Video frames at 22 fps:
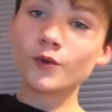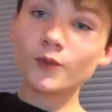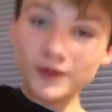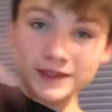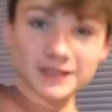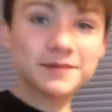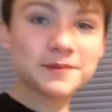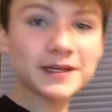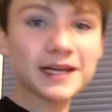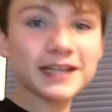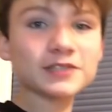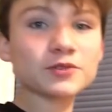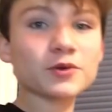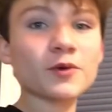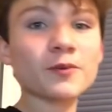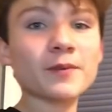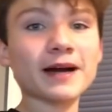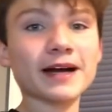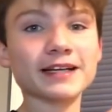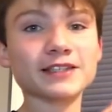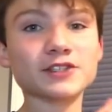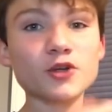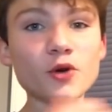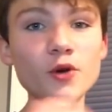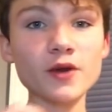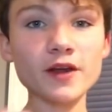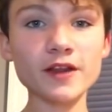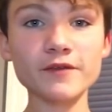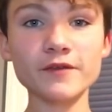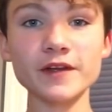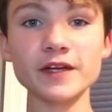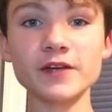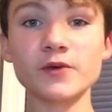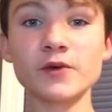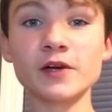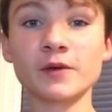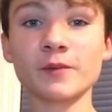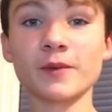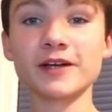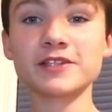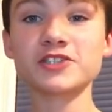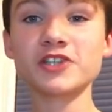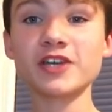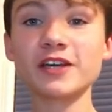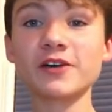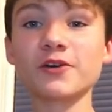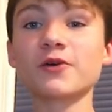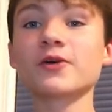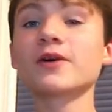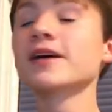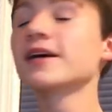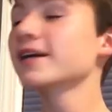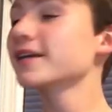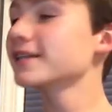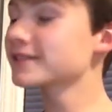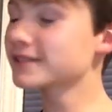What's up guys, welcome back to another video here on my channel.